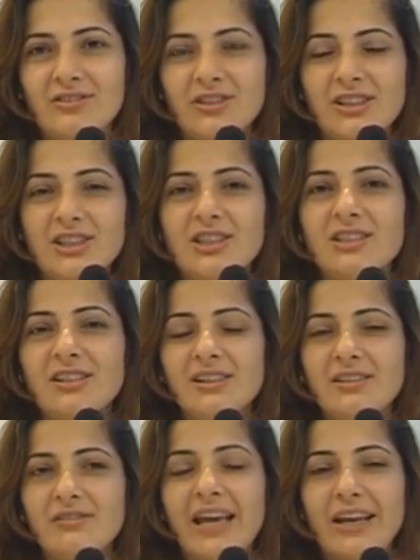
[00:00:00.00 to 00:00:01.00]

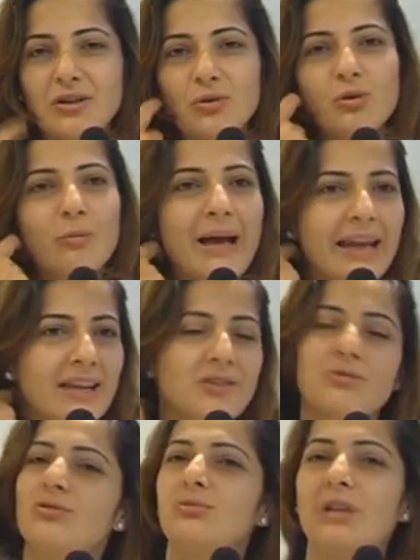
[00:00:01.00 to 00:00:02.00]
traditional. We had to go back
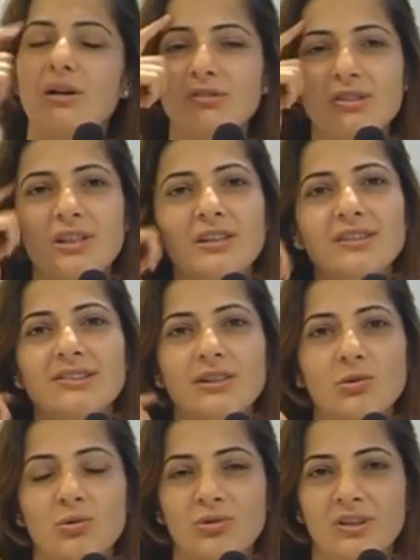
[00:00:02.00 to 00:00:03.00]
into 2000 years
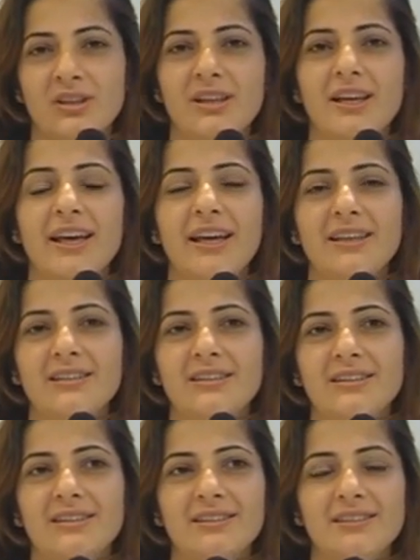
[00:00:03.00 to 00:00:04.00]
ago. And
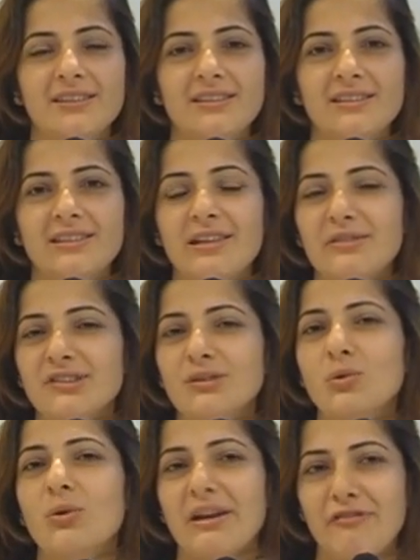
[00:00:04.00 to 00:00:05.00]
there was
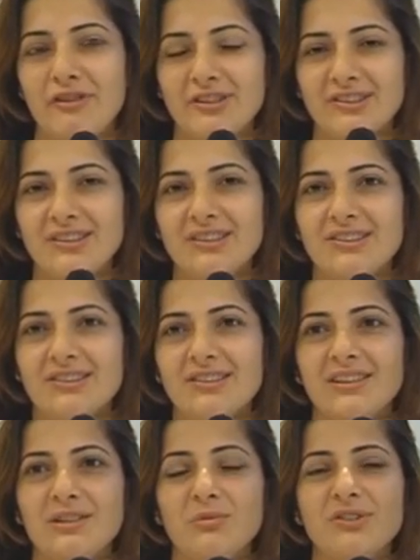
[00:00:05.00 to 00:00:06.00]
no references.
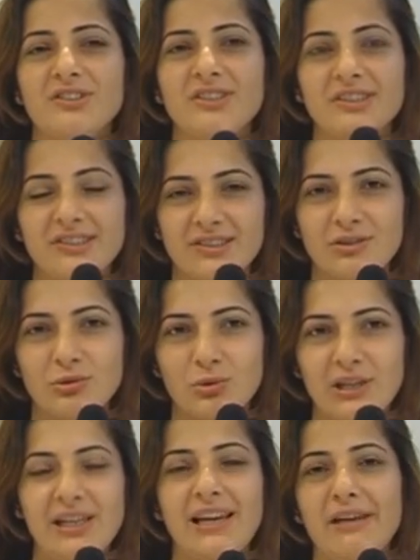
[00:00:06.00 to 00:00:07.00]
It was just
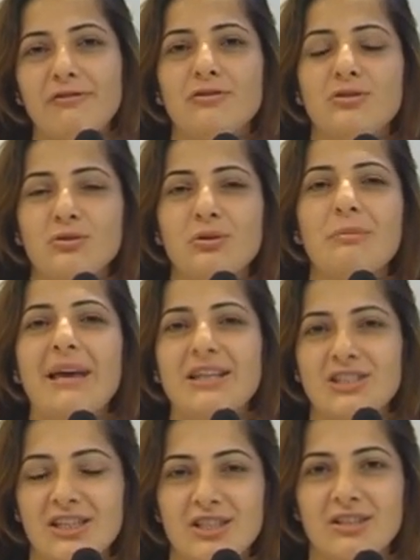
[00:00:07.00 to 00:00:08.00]
totally left to
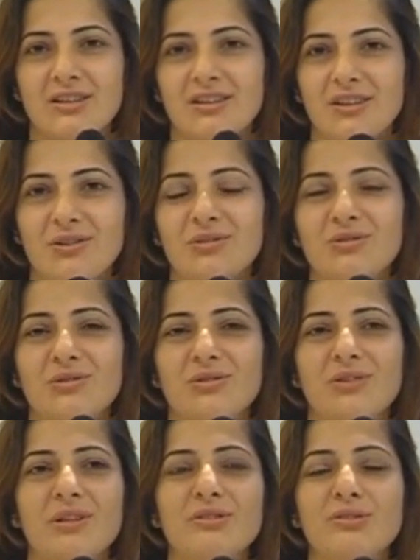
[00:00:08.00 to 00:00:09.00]
imagination,
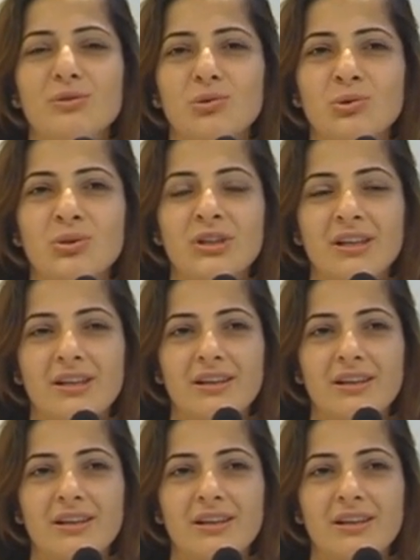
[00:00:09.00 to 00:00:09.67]
There was no